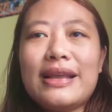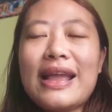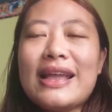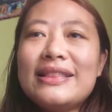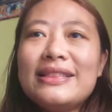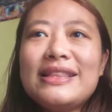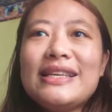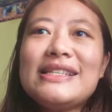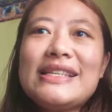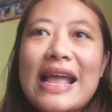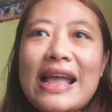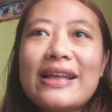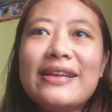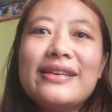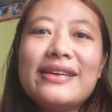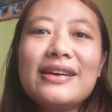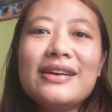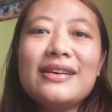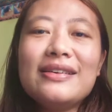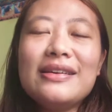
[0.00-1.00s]
and this
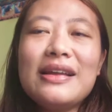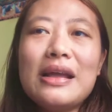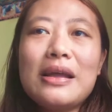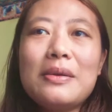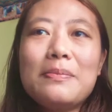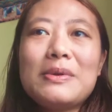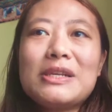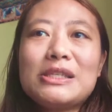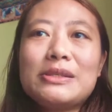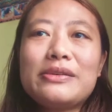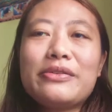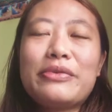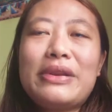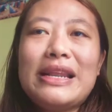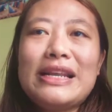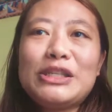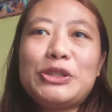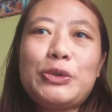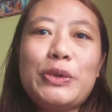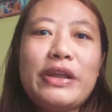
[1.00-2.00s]
anger leads,
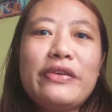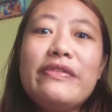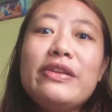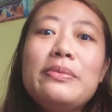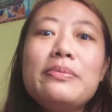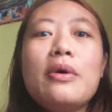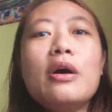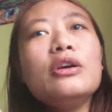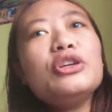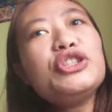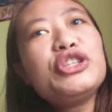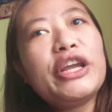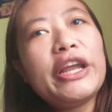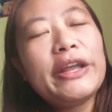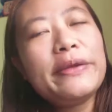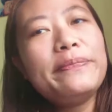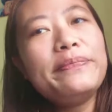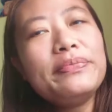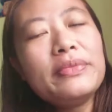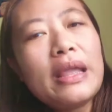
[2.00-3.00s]
leads to even more
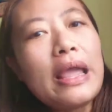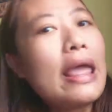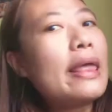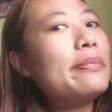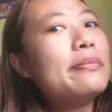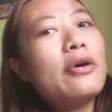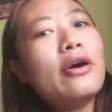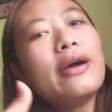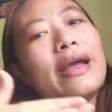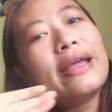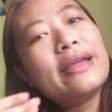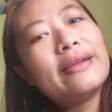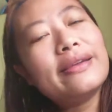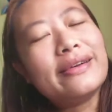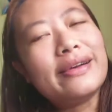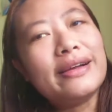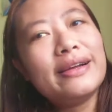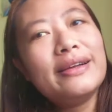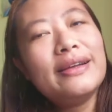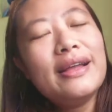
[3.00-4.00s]
shame and more
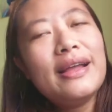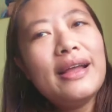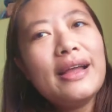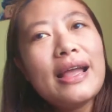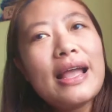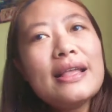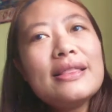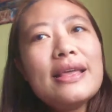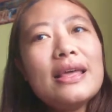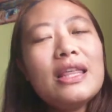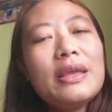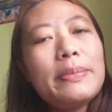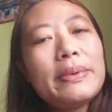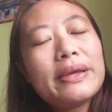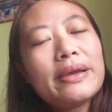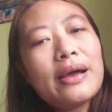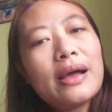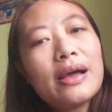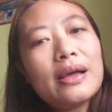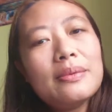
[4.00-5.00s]
anger and then it
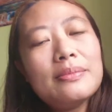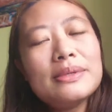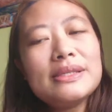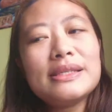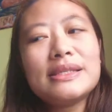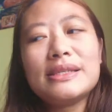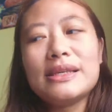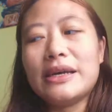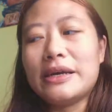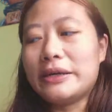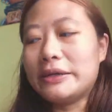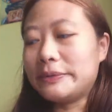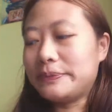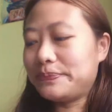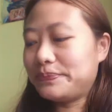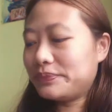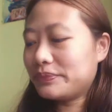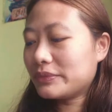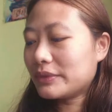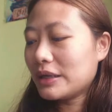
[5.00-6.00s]
becomes um,
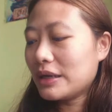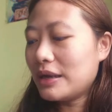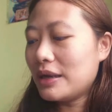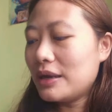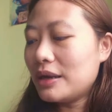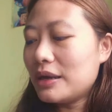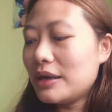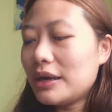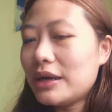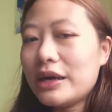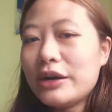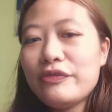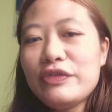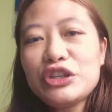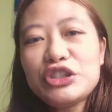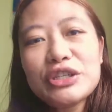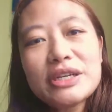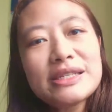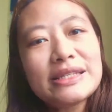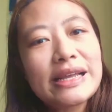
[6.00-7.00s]
a
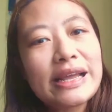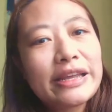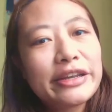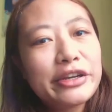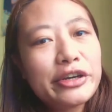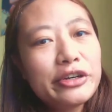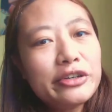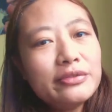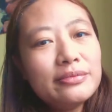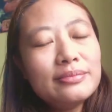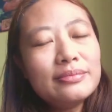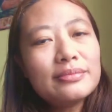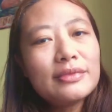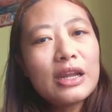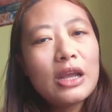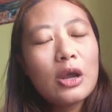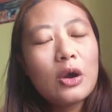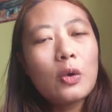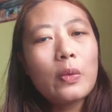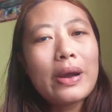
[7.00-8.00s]
vicious cycle
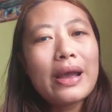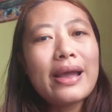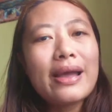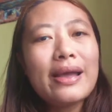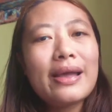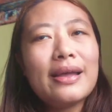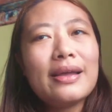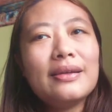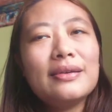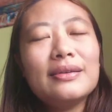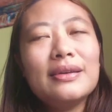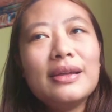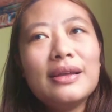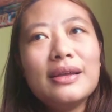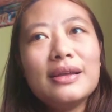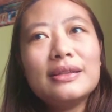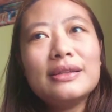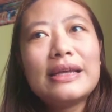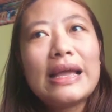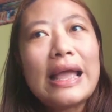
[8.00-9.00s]
where
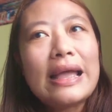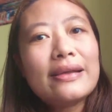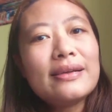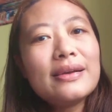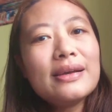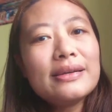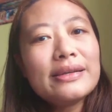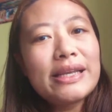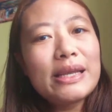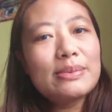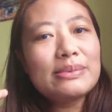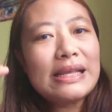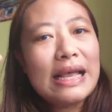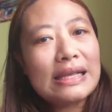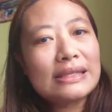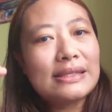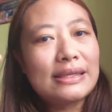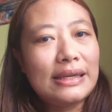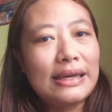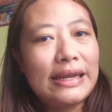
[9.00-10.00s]
the anger keeps
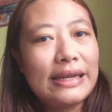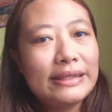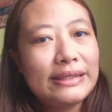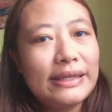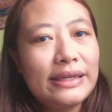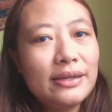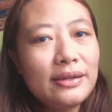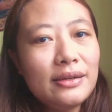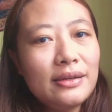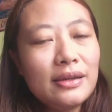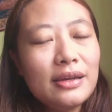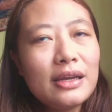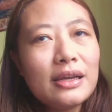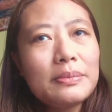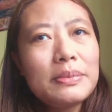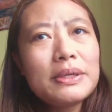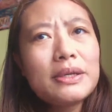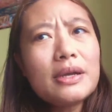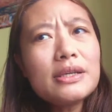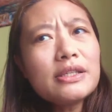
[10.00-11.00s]
escalating
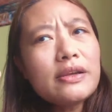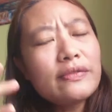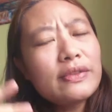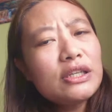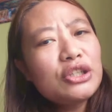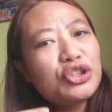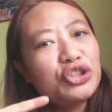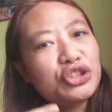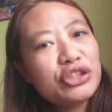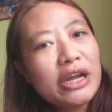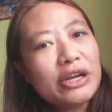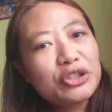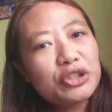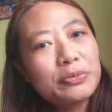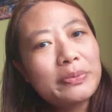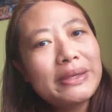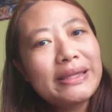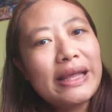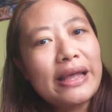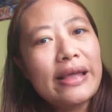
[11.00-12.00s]
because of this
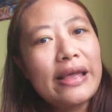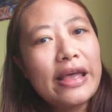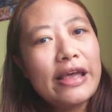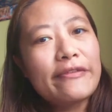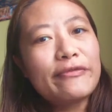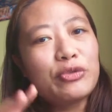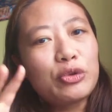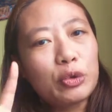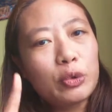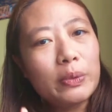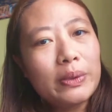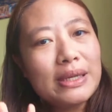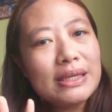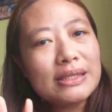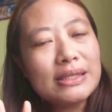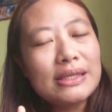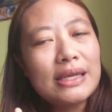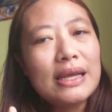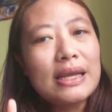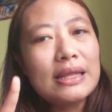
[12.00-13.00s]
judgment I have
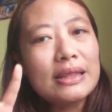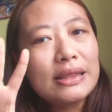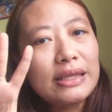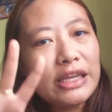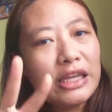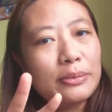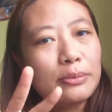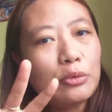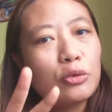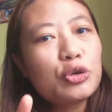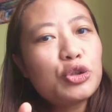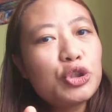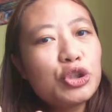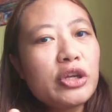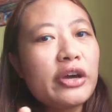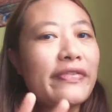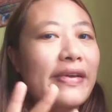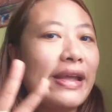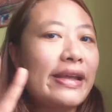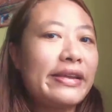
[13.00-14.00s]
towards the emotion
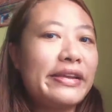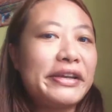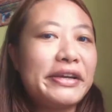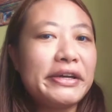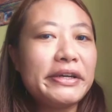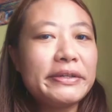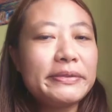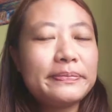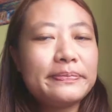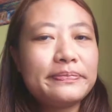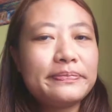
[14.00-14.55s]
of anger.